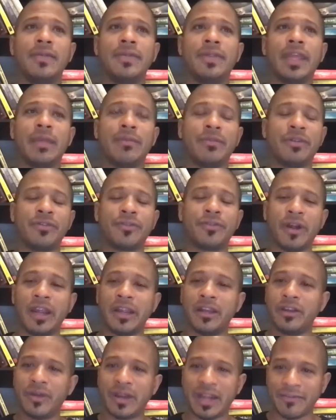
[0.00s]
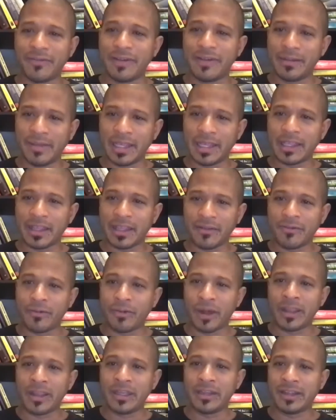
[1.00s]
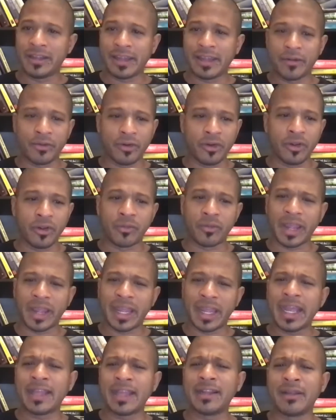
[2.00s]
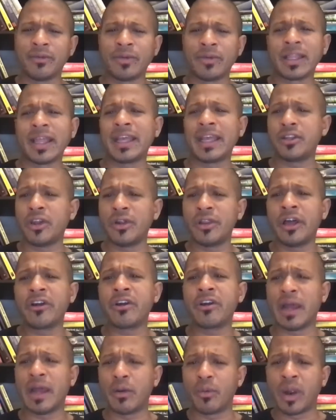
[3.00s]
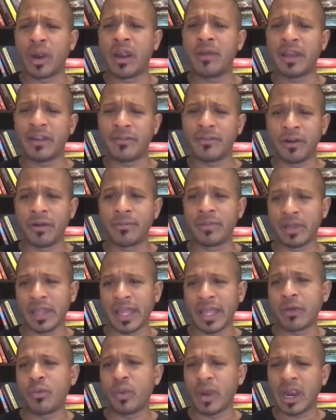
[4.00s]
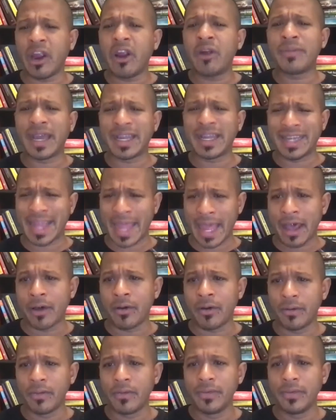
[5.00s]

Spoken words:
And before I knew it, I find myself walking to that room, right? And it was like no longer about where am I from, but like, where am I now?